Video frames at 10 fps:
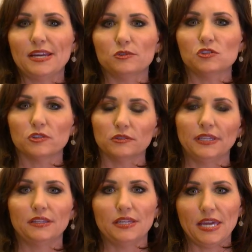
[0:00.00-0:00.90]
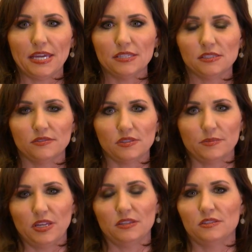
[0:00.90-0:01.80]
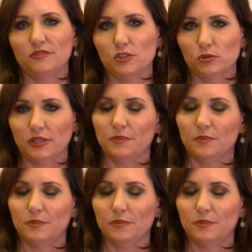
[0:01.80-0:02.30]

Now, certainly in the case of somebody that's visually